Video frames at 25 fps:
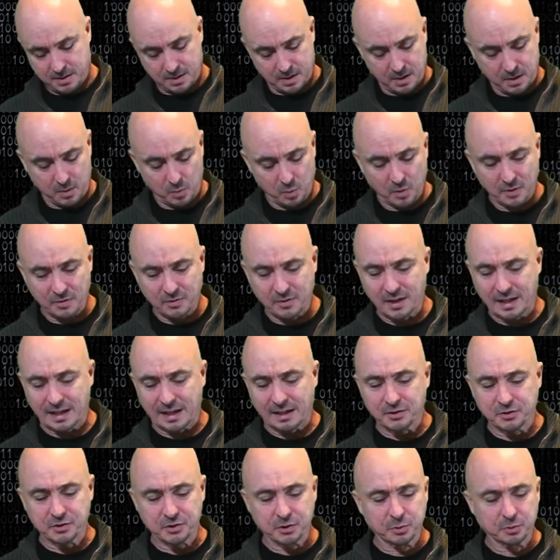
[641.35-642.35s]
Uh, one thing
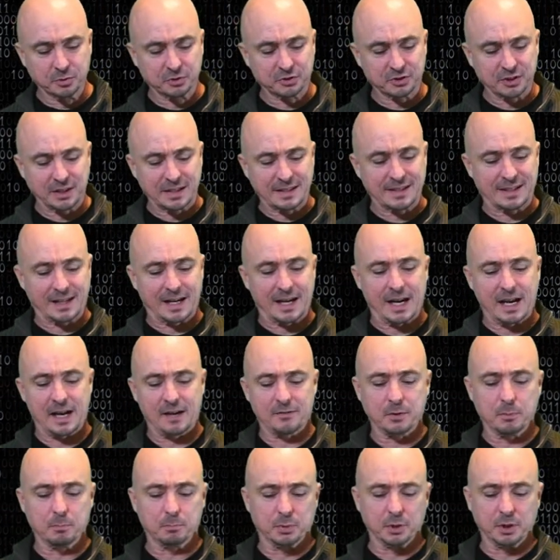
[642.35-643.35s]
I do see that I
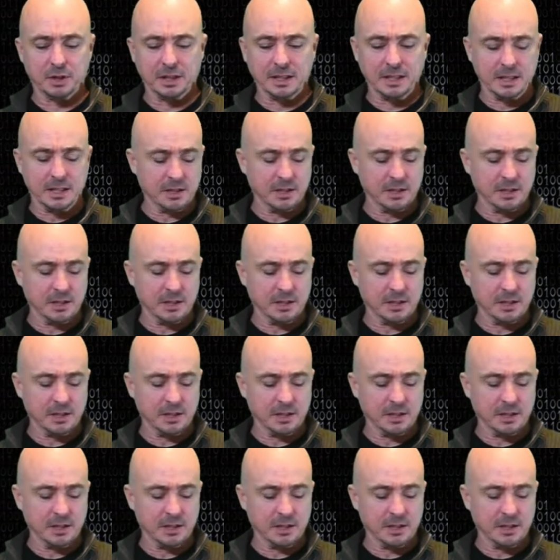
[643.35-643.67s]
haven't put in